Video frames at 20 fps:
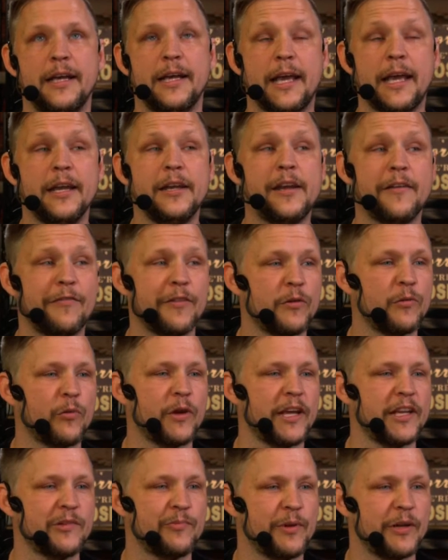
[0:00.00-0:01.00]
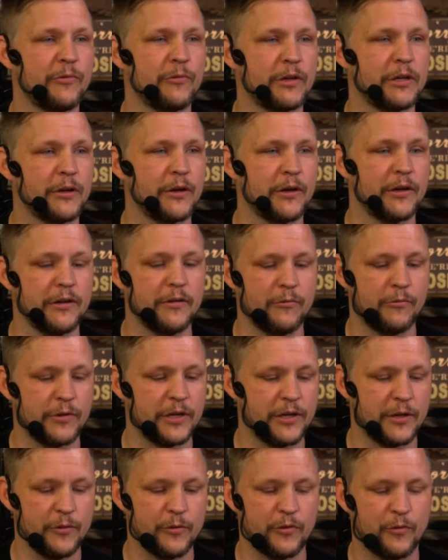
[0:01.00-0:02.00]
in different ways been
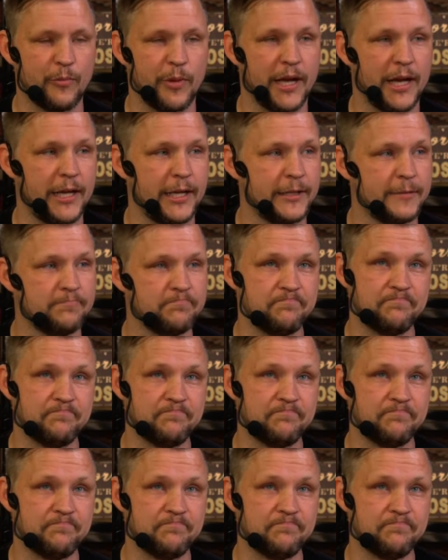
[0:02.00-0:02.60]
reduced by